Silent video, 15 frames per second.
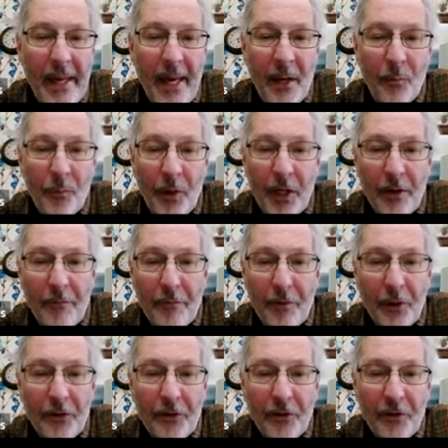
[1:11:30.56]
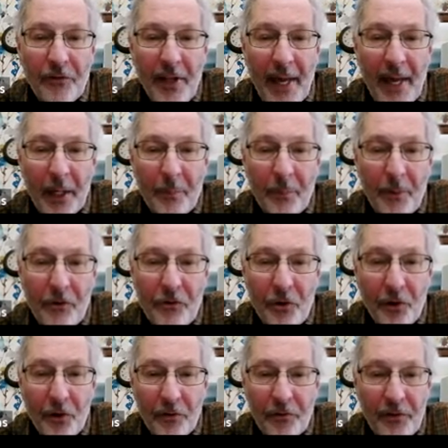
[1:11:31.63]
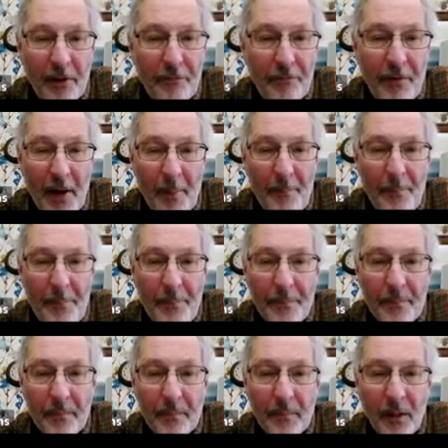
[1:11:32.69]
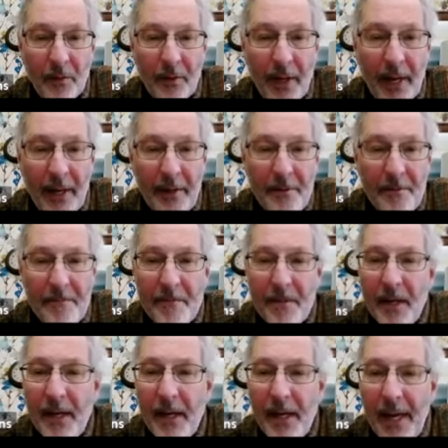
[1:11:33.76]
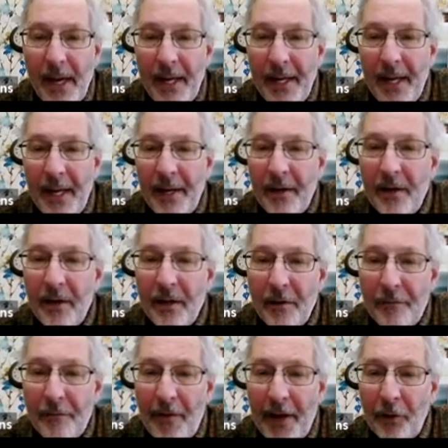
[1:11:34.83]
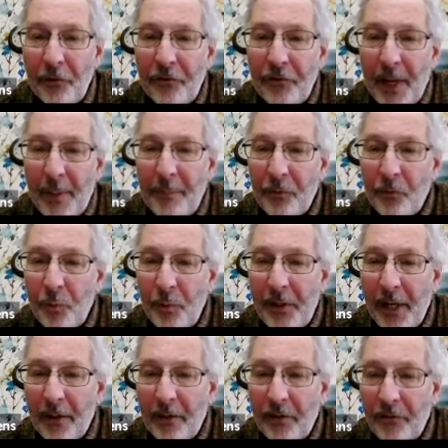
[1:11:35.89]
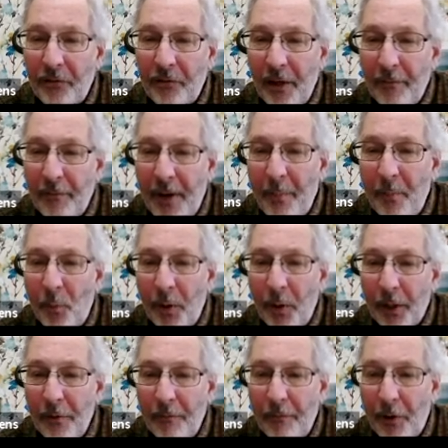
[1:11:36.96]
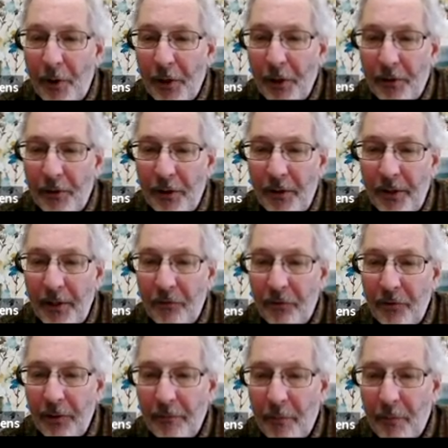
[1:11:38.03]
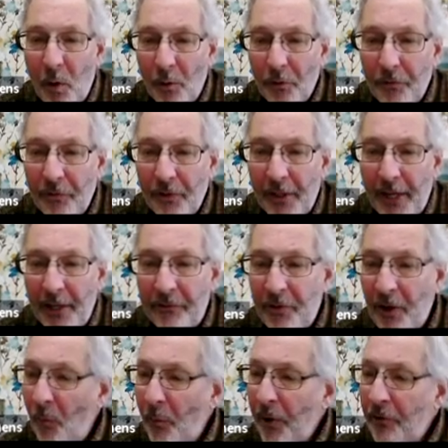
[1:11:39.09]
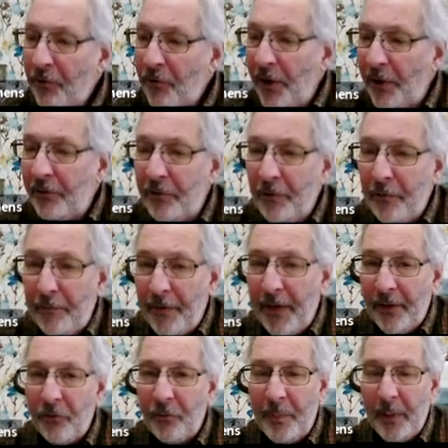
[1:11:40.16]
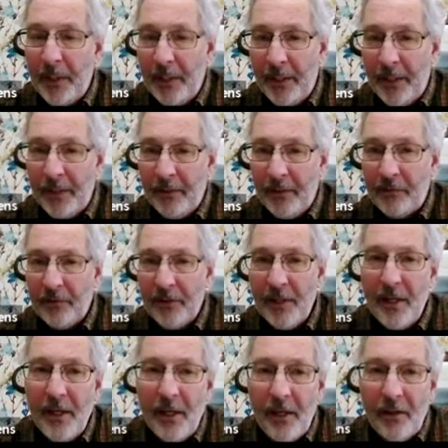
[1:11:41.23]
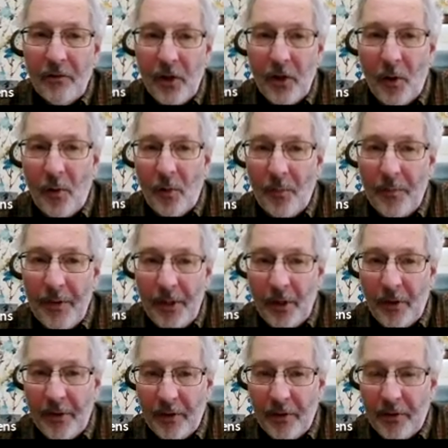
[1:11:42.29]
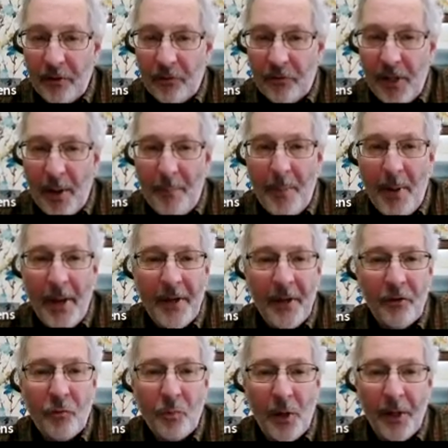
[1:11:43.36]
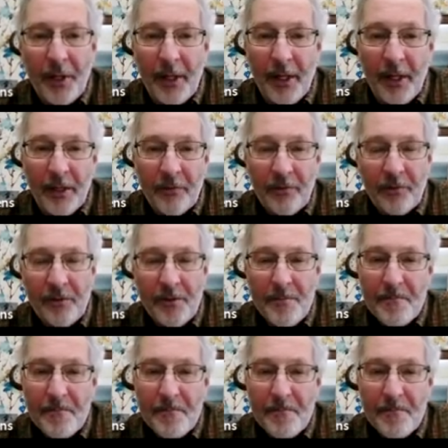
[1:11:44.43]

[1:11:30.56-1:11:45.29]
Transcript: and we convert the static pressure to CFM, okay? And then the final step is we take the CFM and we convert it to DC volts, and that's how we adjust the fan speed on these. So, you know, the step on this one is